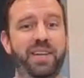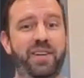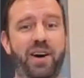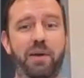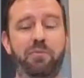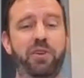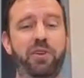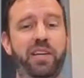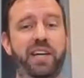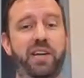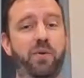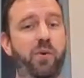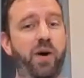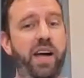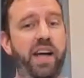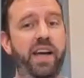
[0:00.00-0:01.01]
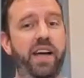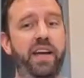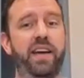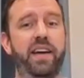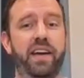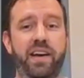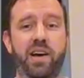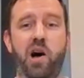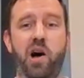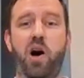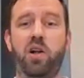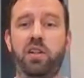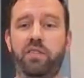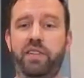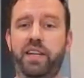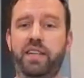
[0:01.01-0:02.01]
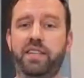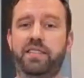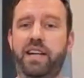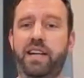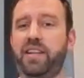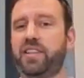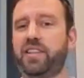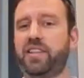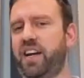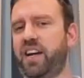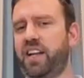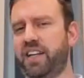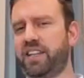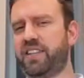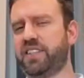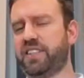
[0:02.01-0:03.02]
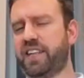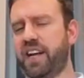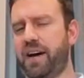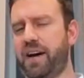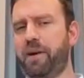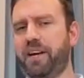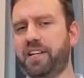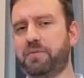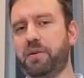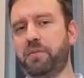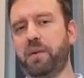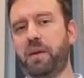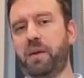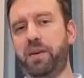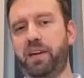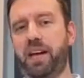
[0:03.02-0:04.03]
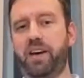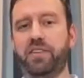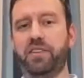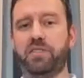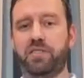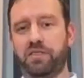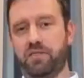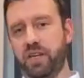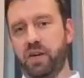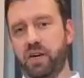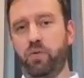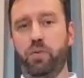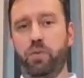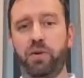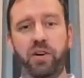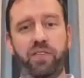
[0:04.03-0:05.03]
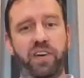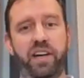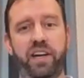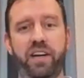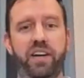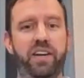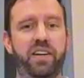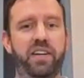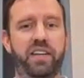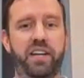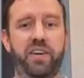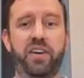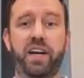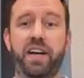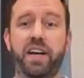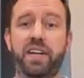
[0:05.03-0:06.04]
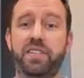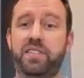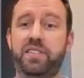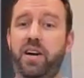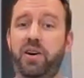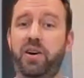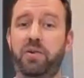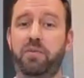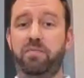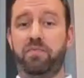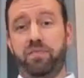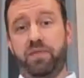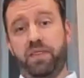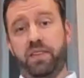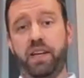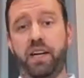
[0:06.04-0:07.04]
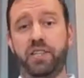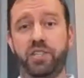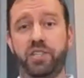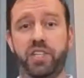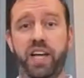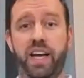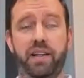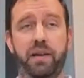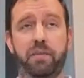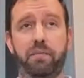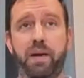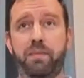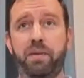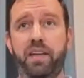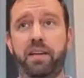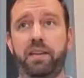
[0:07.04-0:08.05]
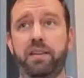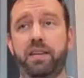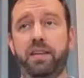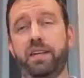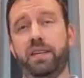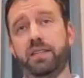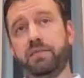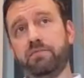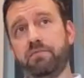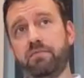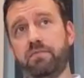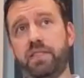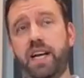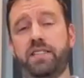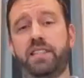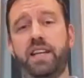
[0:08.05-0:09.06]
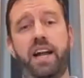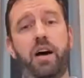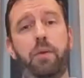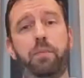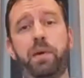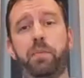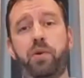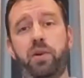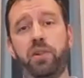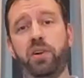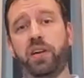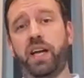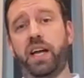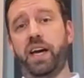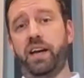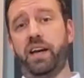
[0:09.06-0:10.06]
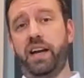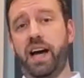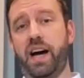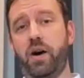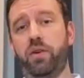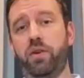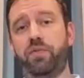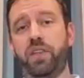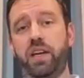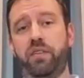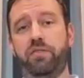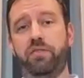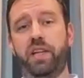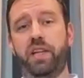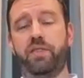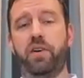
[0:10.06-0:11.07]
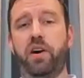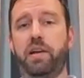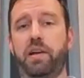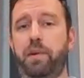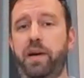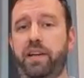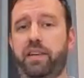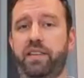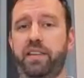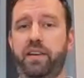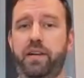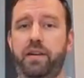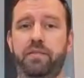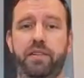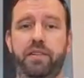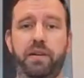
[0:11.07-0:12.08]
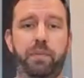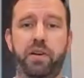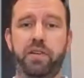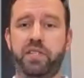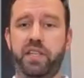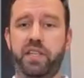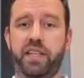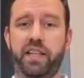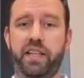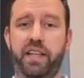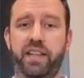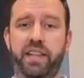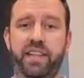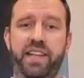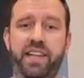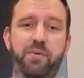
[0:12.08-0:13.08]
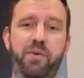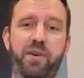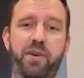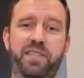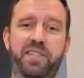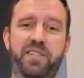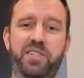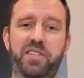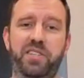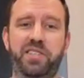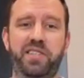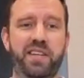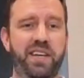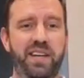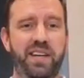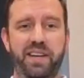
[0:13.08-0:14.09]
I'm really going to weigh all of this, and I thought I liked this guy best, but maybe now this woman over here. So as you're saying, like maybe that's not how people are looking at it now. If they've already picked their person, and then they want to just